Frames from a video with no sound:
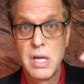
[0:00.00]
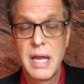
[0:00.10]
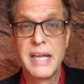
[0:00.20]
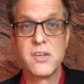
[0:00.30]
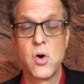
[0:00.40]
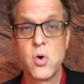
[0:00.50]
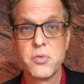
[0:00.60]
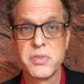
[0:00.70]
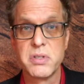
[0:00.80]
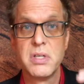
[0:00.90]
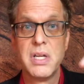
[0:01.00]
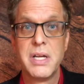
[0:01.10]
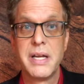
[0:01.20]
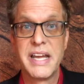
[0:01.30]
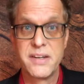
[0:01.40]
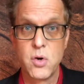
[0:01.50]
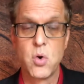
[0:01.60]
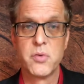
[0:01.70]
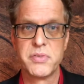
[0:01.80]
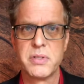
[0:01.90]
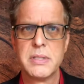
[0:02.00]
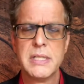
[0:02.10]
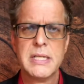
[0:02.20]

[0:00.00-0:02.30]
and over and over.